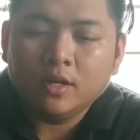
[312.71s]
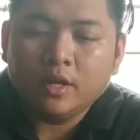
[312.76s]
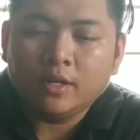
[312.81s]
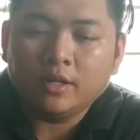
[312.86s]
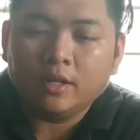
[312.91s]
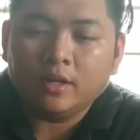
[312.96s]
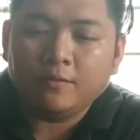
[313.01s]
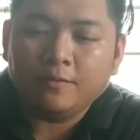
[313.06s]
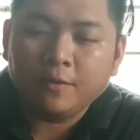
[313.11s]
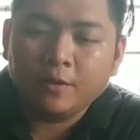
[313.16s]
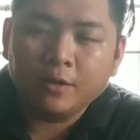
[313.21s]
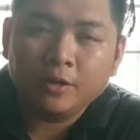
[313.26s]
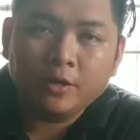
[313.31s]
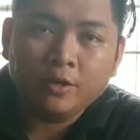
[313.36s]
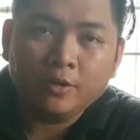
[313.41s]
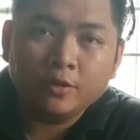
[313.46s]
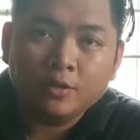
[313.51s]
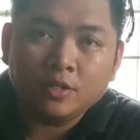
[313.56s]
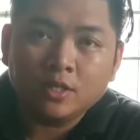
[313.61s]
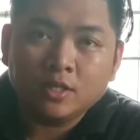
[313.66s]
And then if you're
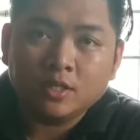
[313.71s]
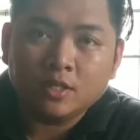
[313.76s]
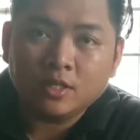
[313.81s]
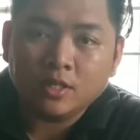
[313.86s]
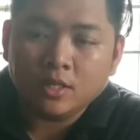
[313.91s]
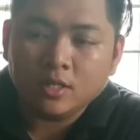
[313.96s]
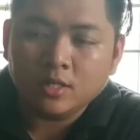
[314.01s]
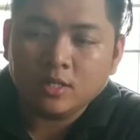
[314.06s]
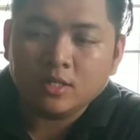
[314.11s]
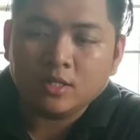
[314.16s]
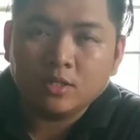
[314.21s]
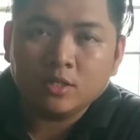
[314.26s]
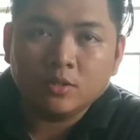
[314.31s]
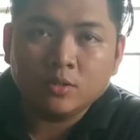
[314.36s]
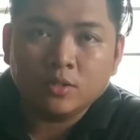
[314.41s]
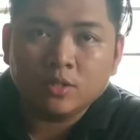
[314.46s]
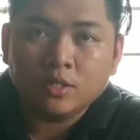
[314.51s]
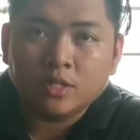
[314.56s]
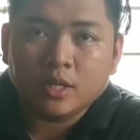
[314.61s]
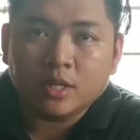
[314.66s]
using these 2
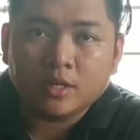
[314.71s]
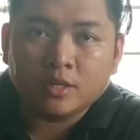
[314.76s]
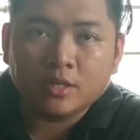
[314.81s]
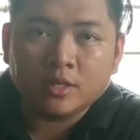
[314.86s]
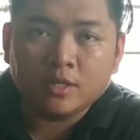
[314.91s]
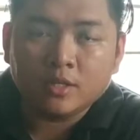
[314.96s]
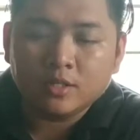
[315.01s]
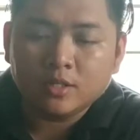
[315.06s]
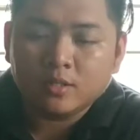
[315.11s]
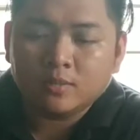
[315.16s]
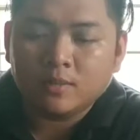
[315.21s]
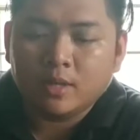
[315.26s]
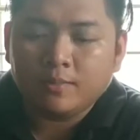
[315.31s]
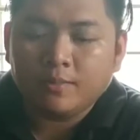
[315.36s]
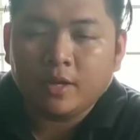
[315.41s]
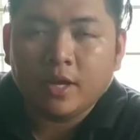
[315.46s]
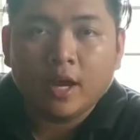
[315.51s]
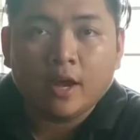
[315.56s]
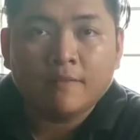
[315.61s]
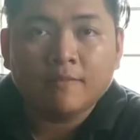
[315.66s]
containers,
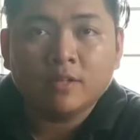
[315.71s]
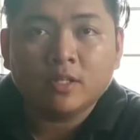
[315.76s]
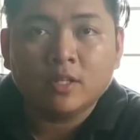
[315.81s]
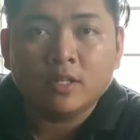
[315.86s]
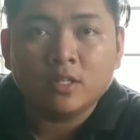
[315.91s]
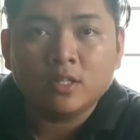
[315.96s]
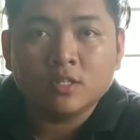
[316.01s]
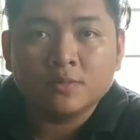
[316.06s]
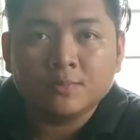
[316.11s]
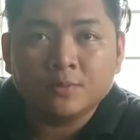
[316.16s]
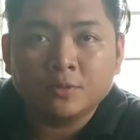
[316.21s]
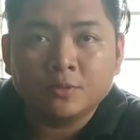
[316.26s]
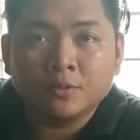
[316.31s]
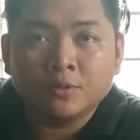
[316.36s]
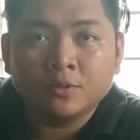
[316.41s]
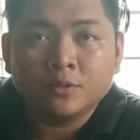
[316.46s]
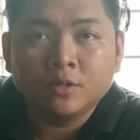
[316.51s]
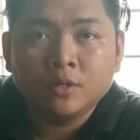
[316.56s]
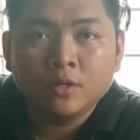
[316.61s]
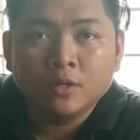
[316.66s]
maybe half a
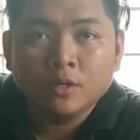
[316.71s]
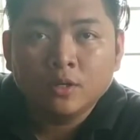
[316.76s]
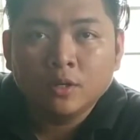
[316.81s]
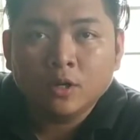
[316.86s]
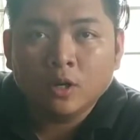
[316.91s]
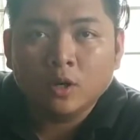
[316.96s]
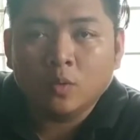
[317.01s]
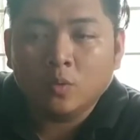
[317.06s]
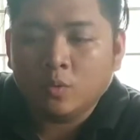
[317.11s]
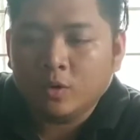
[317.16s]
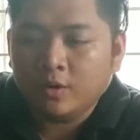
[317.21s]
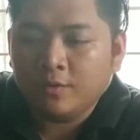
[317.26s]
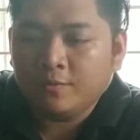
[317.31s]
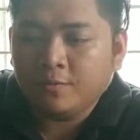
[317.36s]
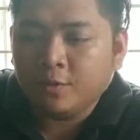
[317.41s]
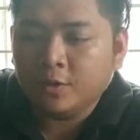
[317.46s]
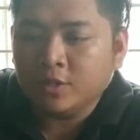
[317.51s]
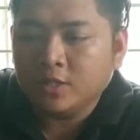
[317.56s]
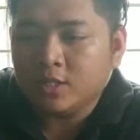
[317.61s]
teaspoon or 1/4